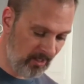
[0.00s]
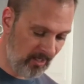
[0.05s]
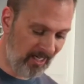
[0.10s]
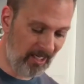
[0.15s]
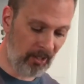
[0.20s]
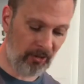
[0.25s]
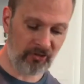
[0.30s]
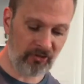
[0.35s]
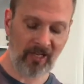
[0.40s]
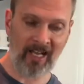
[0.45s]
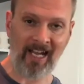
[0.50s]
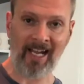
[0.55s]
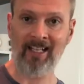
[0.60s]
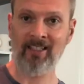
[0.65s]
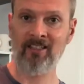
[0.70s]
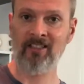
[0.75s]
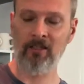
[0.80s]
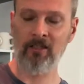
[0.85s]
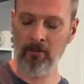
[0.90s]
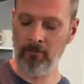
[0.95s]
I also
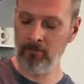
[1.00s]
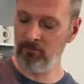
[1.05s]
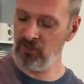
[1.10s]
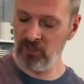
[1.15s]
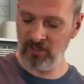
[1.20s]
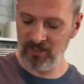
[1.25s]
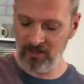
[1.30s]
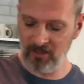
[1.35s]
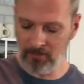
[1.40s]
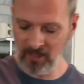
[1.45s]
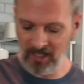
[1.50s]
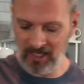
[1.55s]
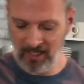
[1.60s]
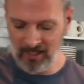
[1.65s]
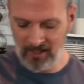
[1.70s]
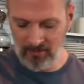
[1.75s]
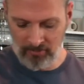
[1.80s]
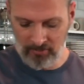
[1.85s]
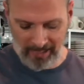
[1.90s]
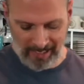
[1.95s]
had just some
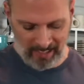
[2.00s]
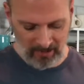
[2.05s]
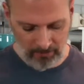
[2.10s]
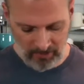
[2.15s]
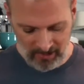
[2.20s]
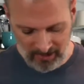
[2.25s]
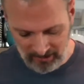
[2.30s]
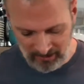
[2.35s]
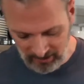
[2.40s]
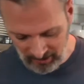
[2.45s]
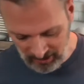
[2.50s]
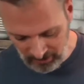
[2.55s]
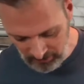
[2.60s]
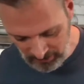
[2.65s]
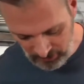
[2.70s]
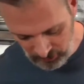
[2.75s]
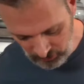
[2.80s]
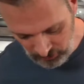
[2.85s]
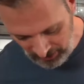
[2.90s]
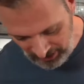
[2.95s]
canned black beans that had
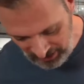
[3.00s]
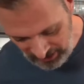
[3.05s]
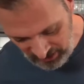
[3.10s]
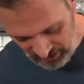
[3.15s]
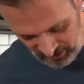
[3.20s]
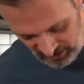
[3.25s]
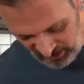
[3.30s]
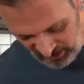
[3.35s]
been drained.